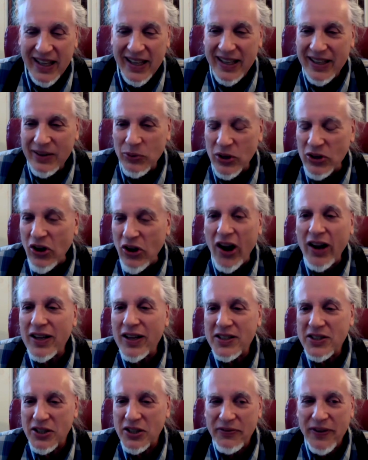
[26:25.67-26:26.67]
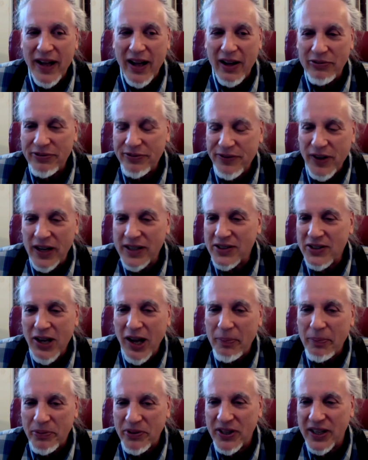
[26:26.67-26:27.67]
Regardless of how fucked
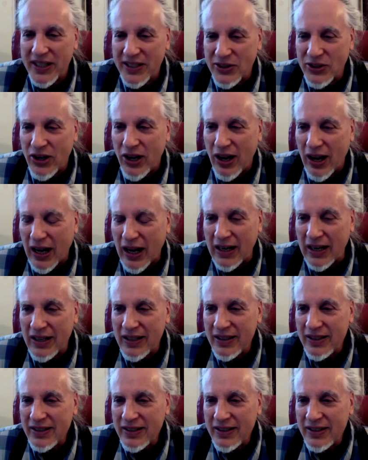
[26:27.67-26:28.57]
up things are